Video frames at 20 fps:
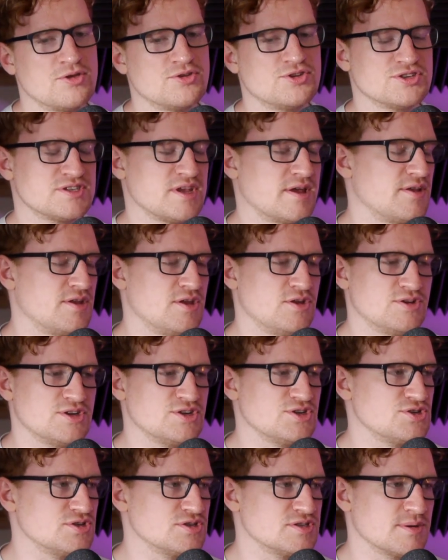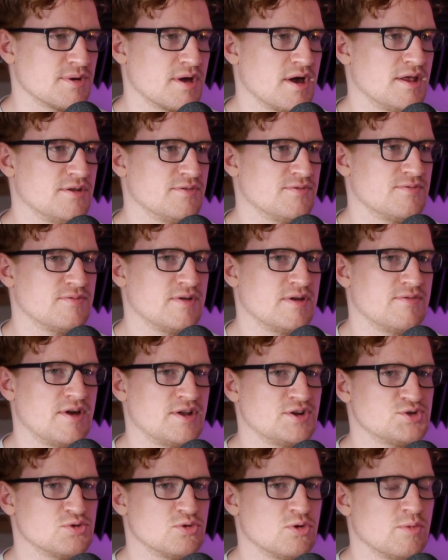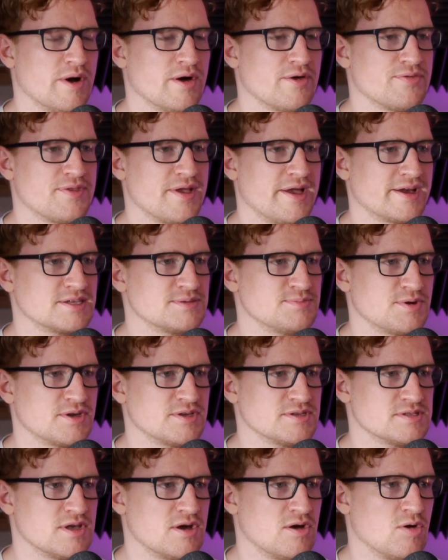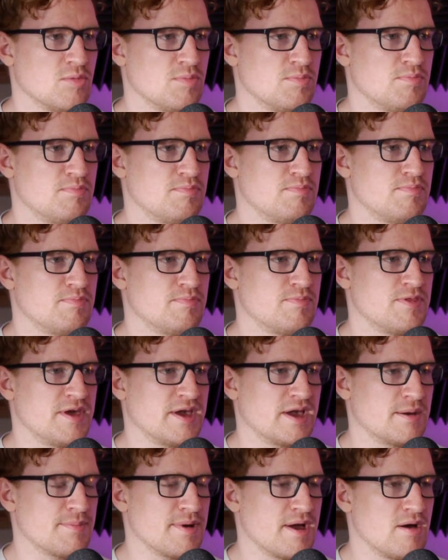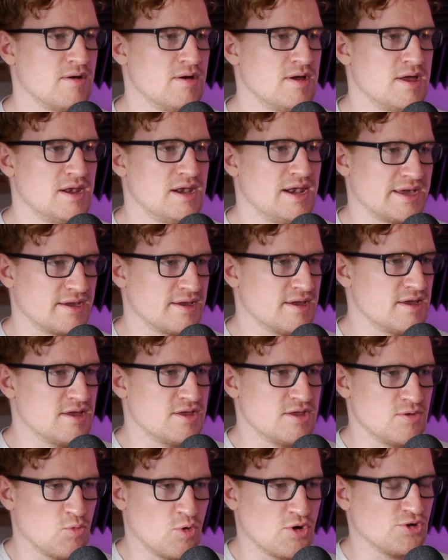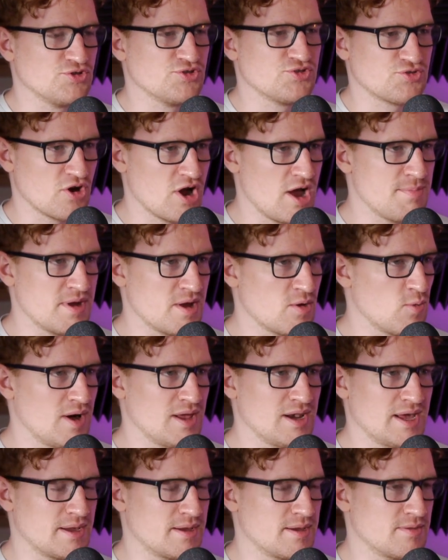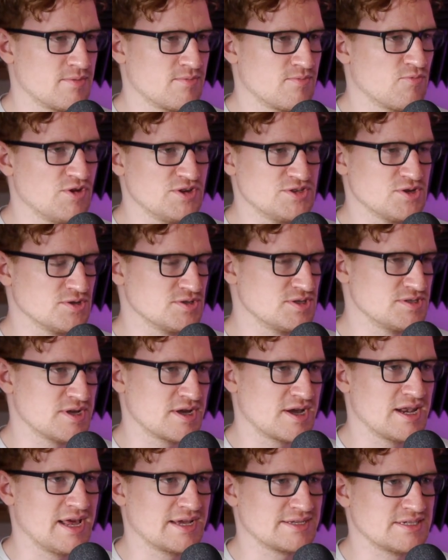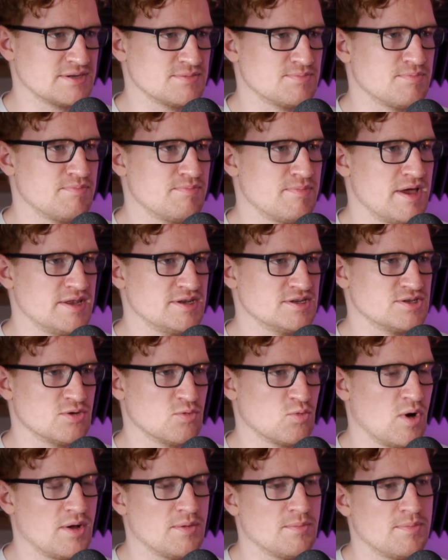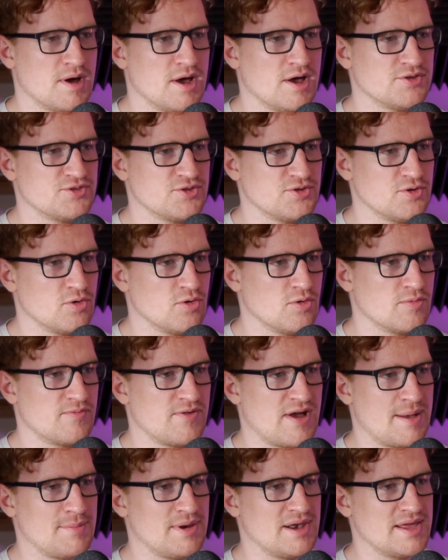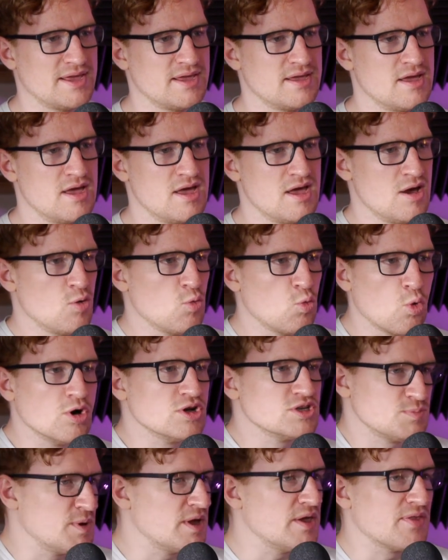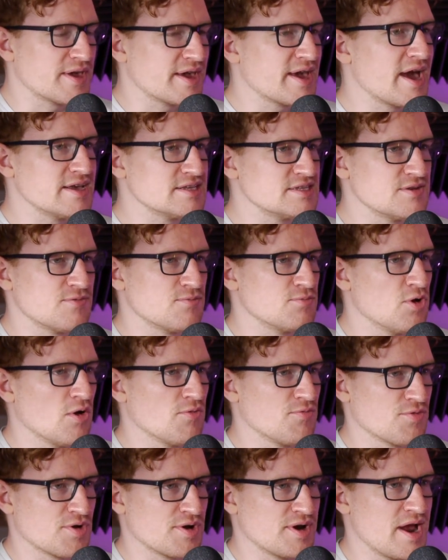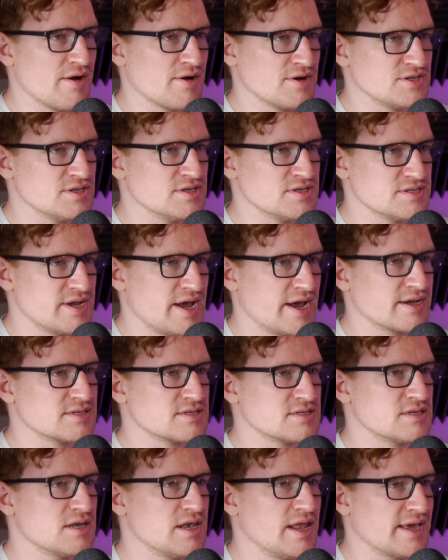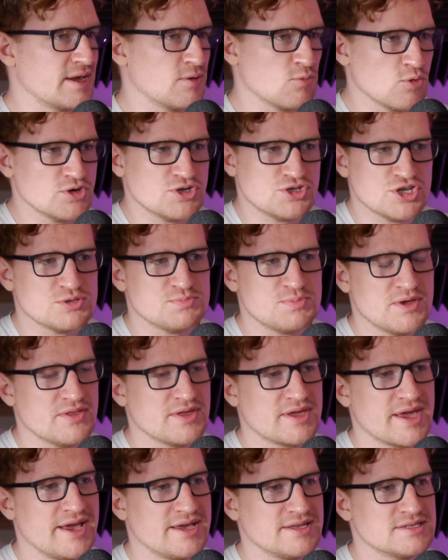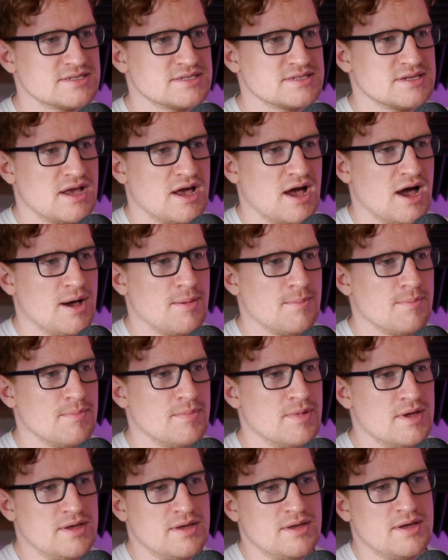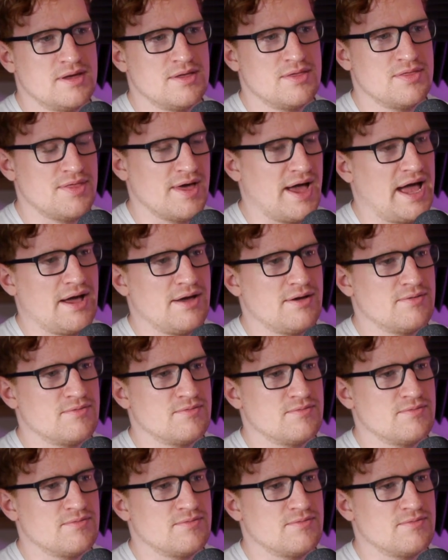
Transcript: you just you didn't do some kind of eventual wealth tax because the whole thing about like what you're describing, where like resources are collected into one person or family, mm. would be the case if not for inheritance tax. Like it would just be the case um, that